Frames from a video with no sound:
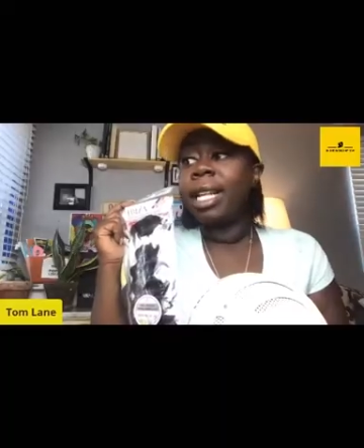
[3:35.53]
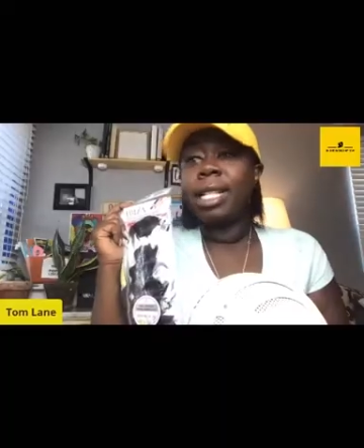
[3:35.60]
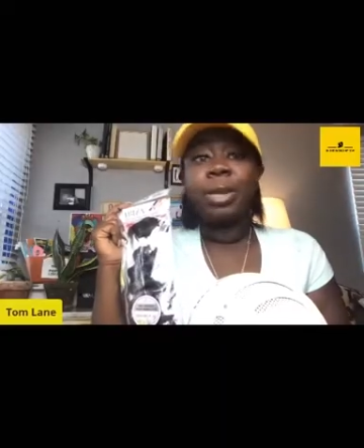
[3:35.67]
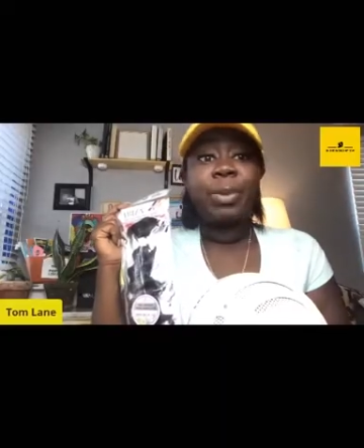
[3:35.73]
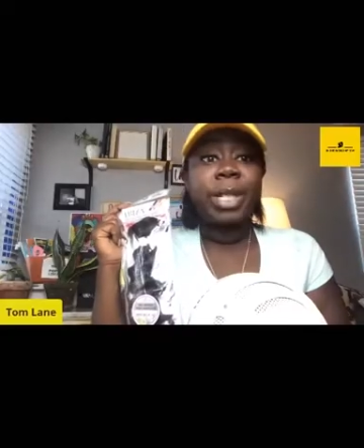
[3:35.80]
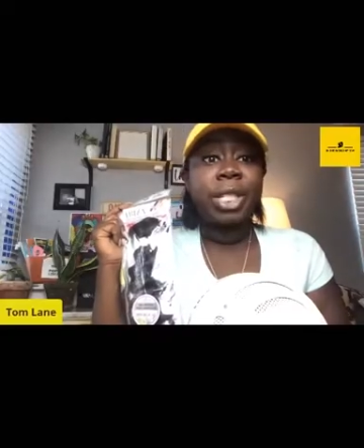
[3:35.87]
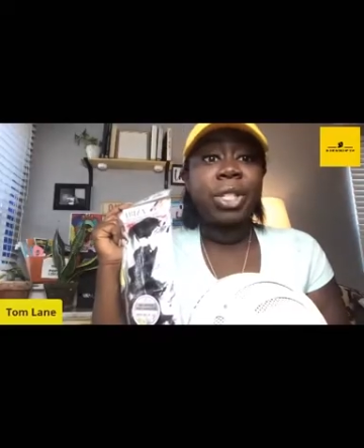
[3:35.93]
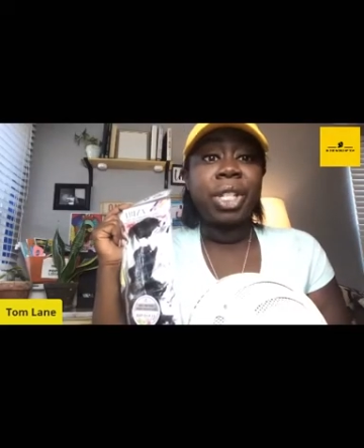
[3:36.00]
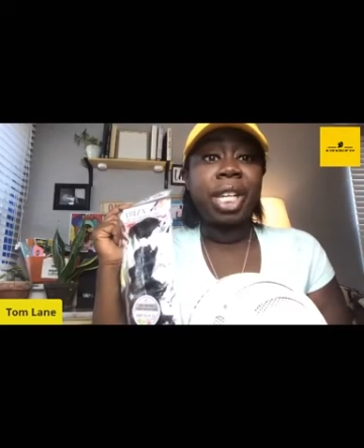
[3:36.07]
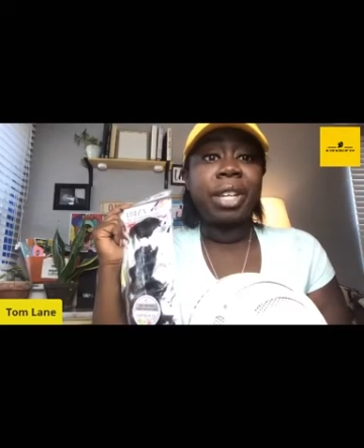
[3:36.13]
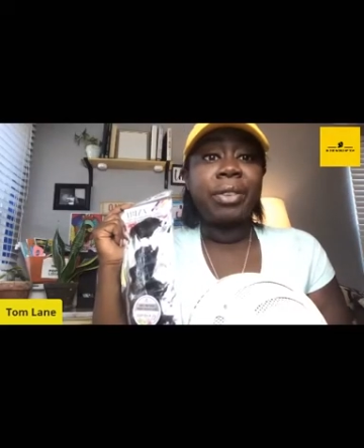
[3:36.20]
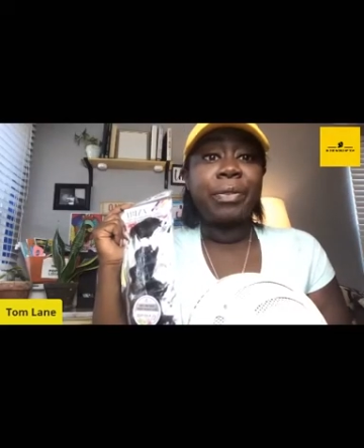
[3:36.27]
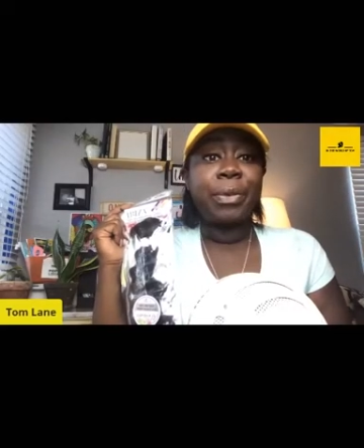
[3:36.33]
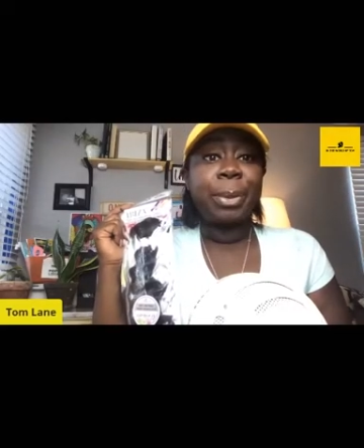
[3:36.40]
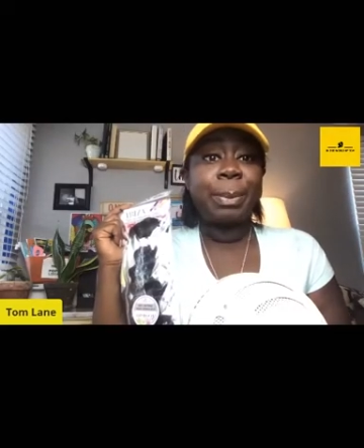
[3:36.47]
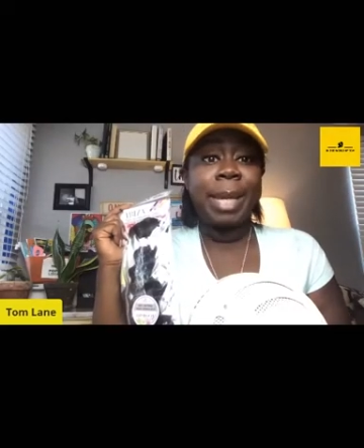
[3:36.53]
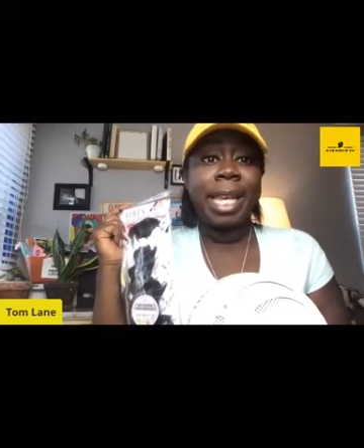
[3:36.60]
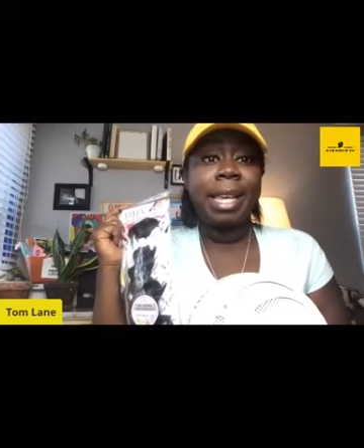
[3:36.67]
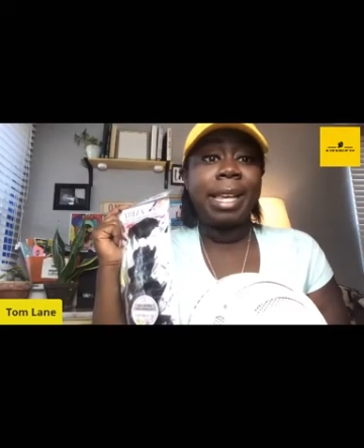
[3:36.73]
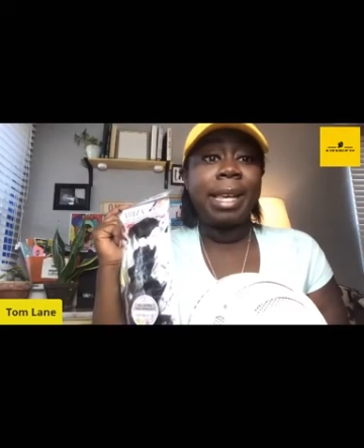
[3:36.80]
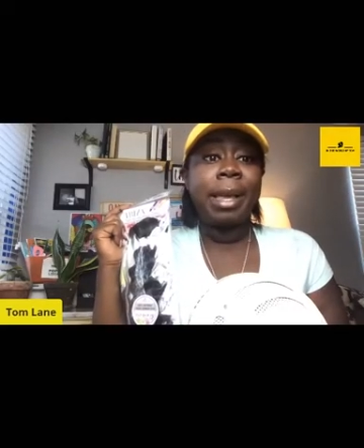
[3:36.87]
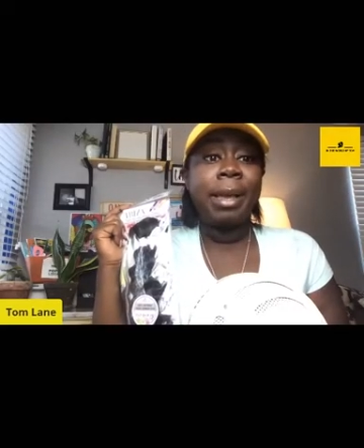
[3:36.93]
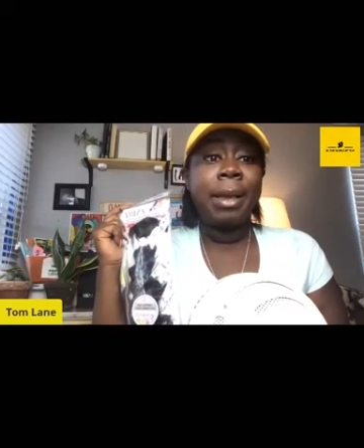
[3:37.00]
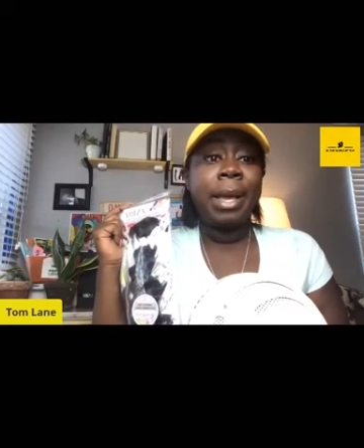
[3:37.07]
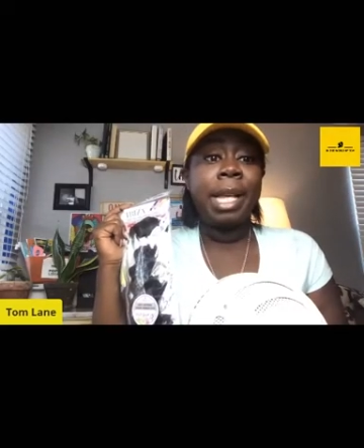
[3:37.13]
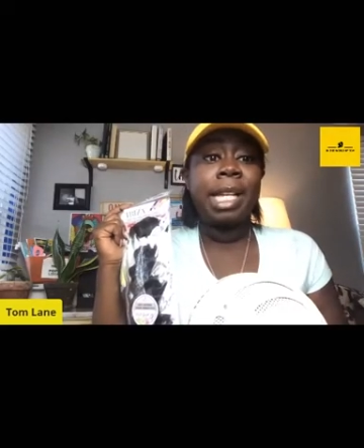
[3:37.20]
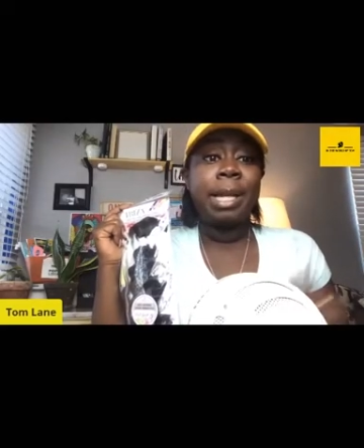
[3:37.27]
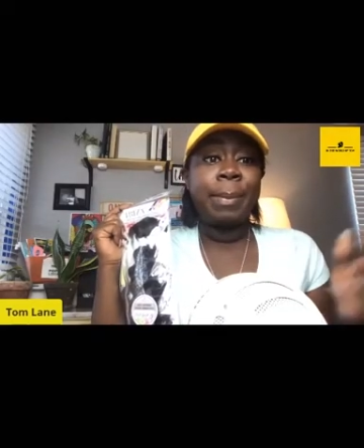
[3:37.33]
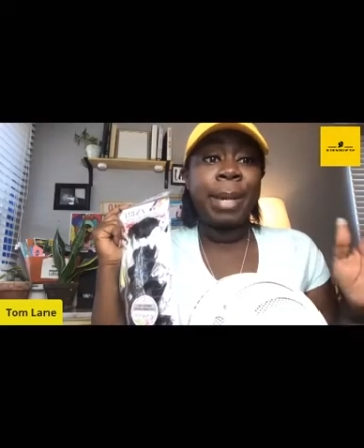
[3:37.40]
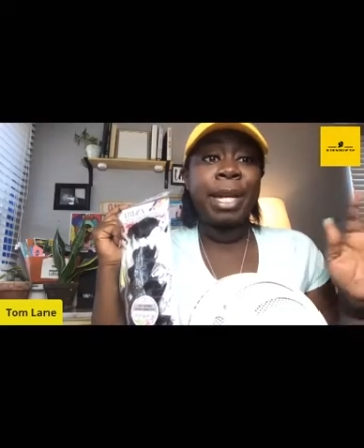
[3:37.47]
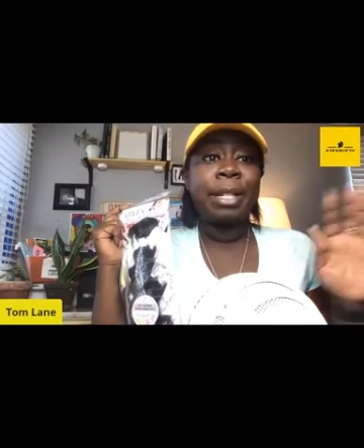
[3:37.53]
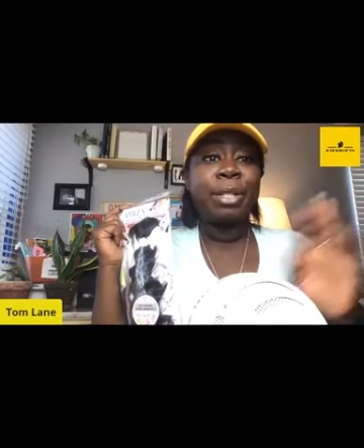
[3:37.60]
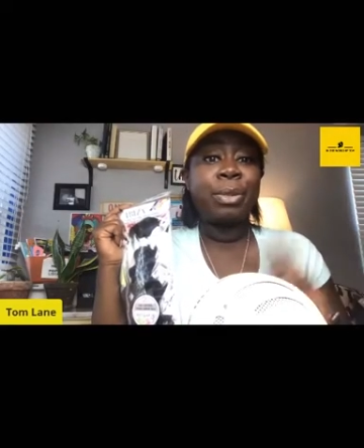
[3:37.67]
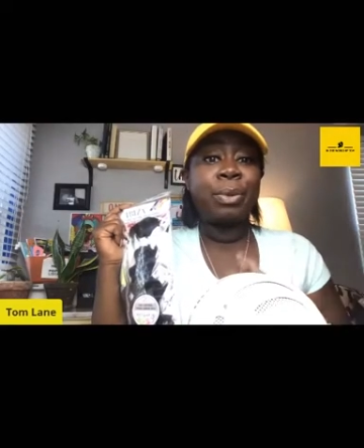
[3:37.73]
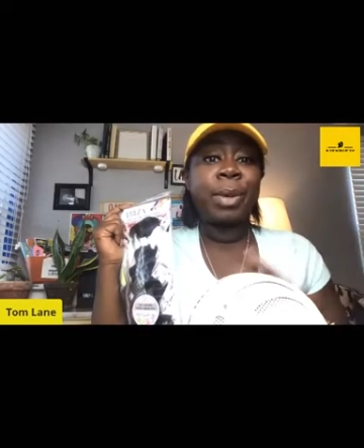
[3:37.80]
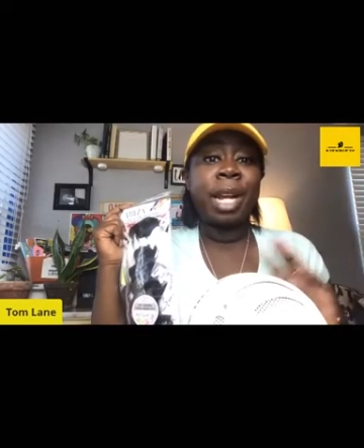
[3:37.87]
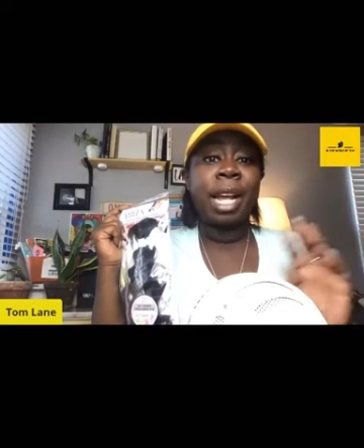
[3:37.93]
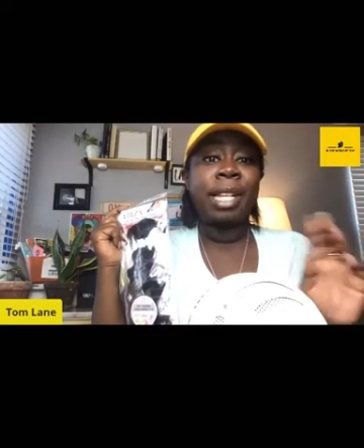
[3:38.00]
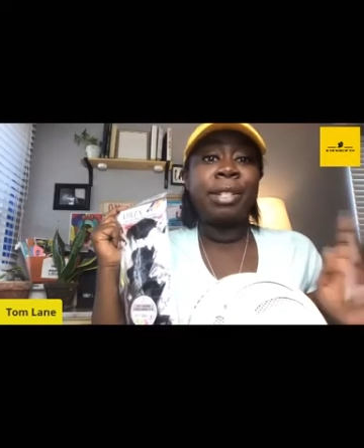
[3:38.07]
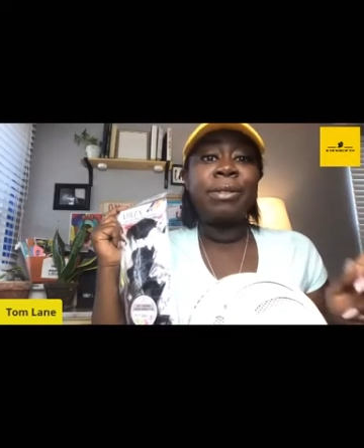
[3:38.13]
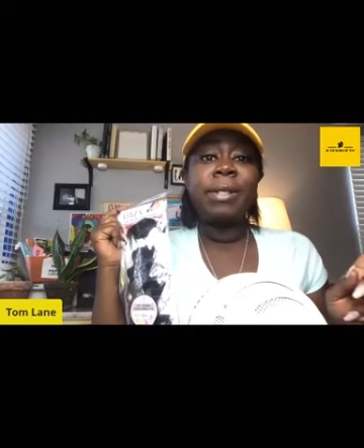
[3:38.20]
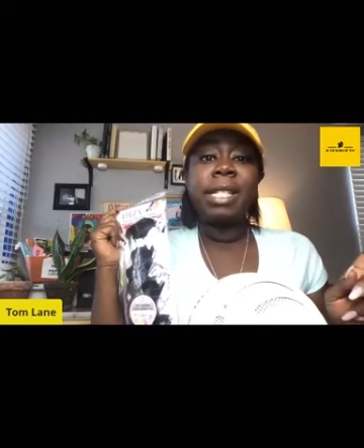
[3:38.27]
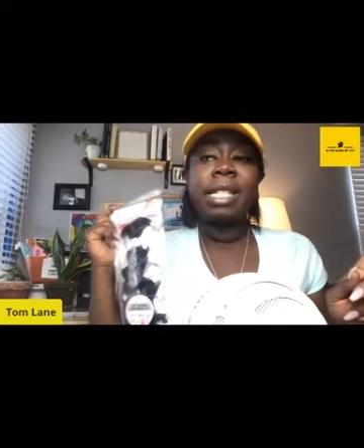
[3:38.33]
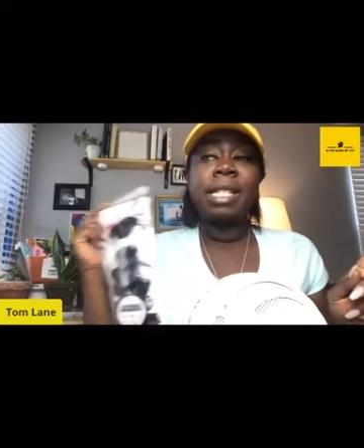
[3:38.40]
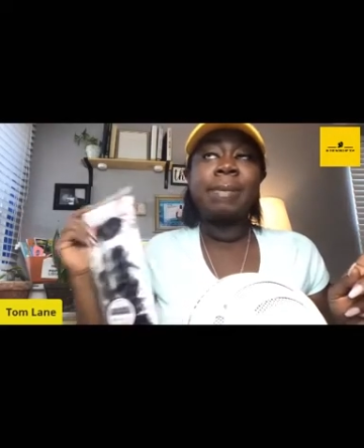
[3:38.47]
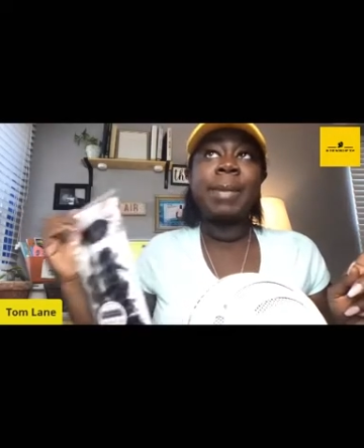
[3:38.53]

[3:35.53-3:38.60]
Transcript: That's reaching for me compared to what I used